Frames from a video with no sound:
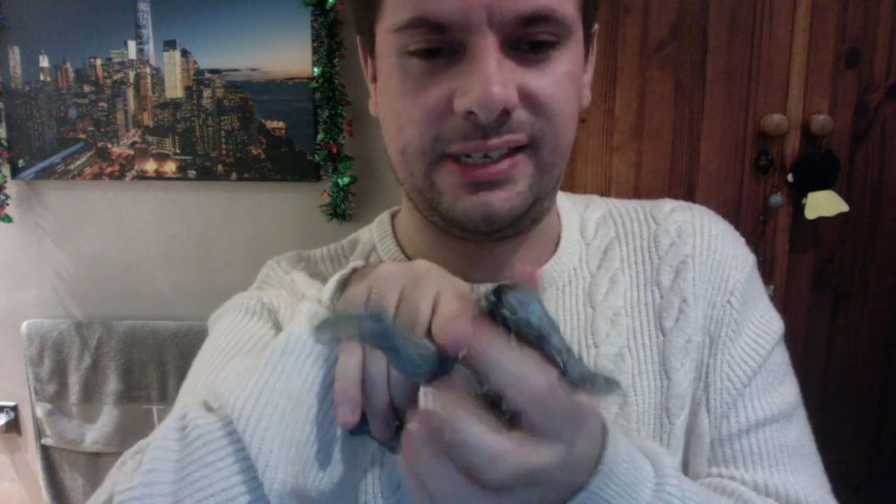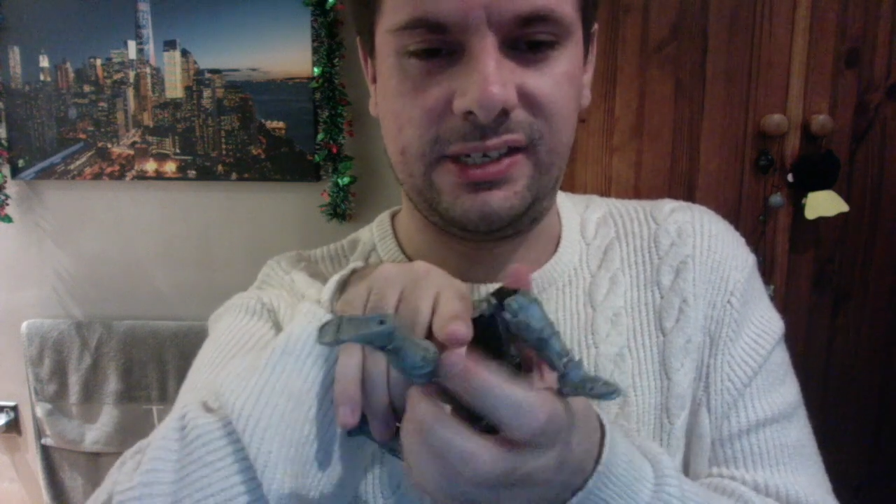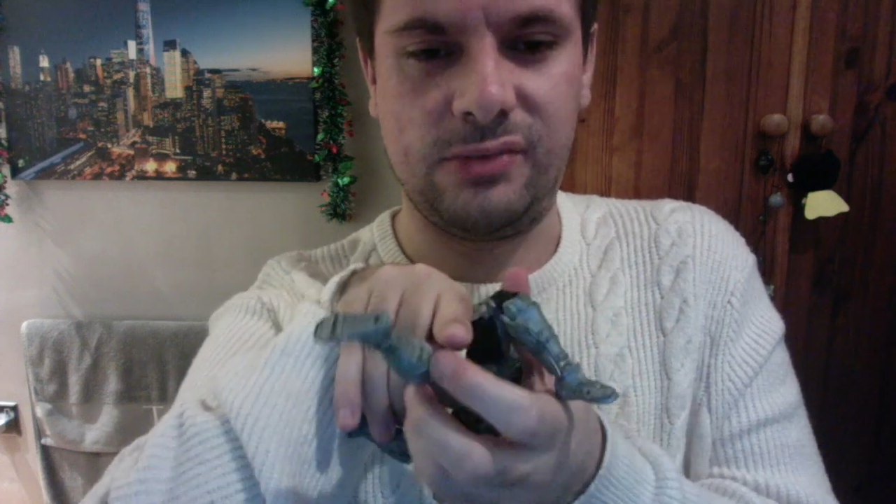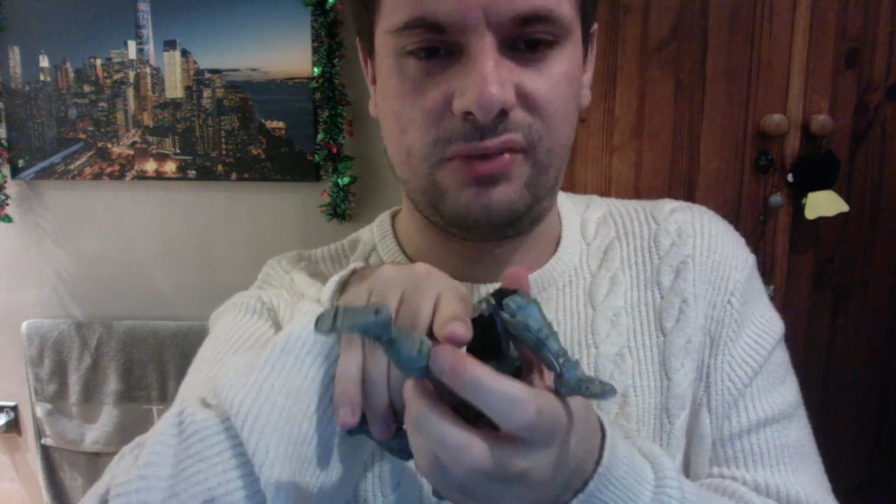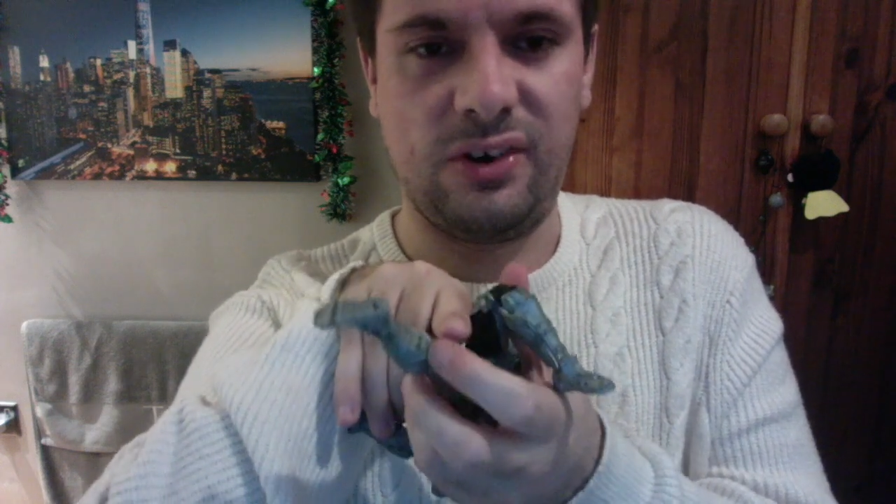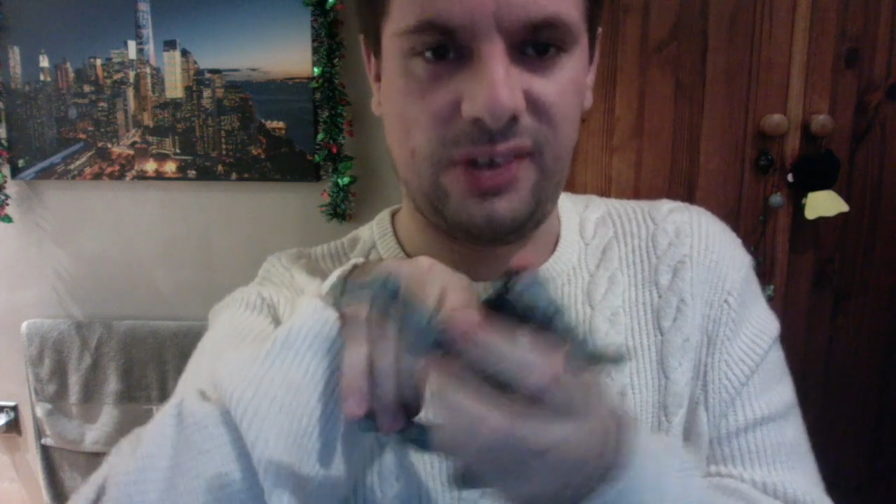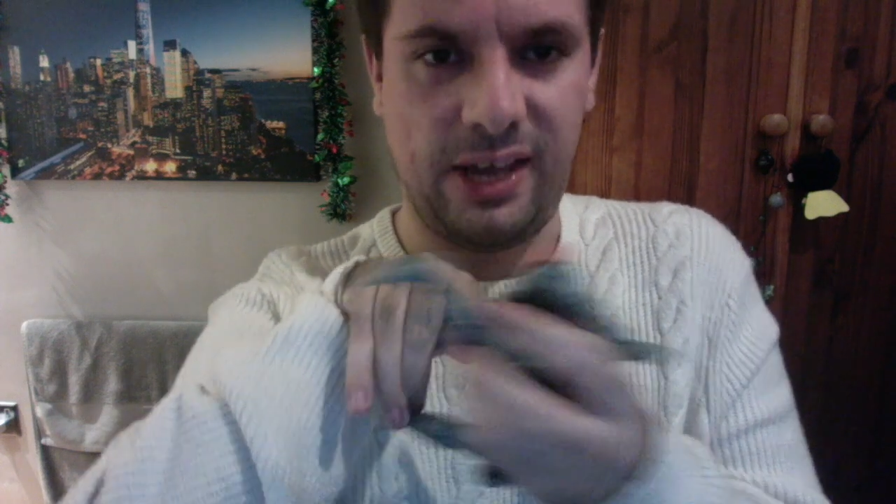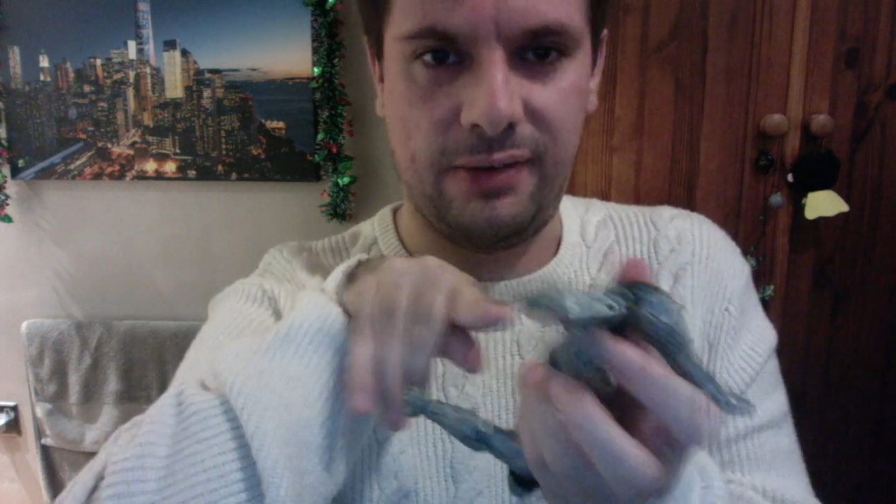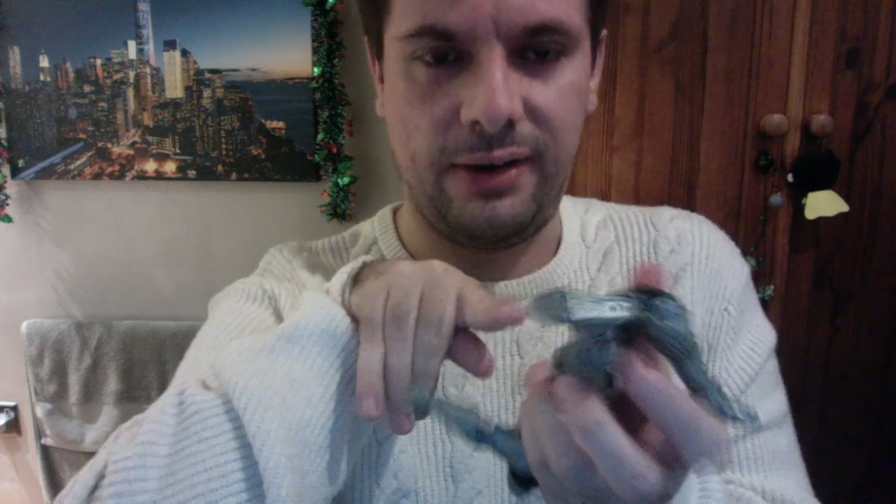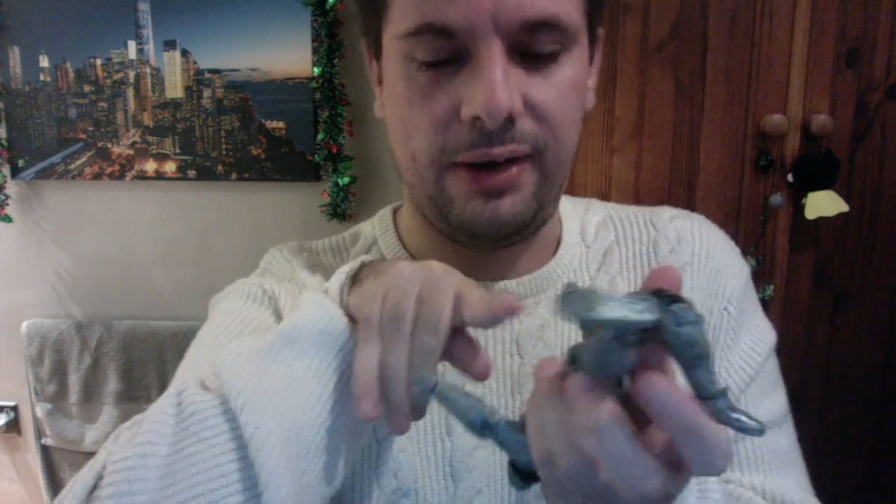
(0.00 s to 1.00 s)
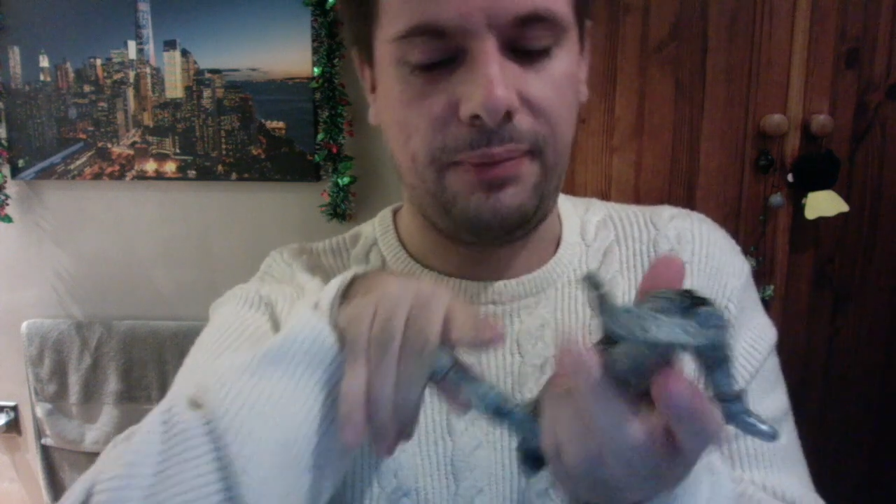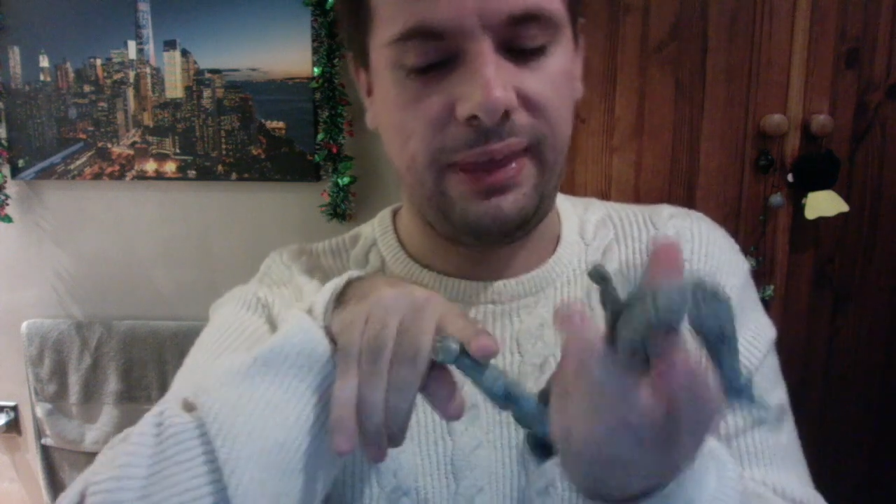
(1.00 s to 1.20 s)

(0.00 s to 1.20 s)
just to rotate around,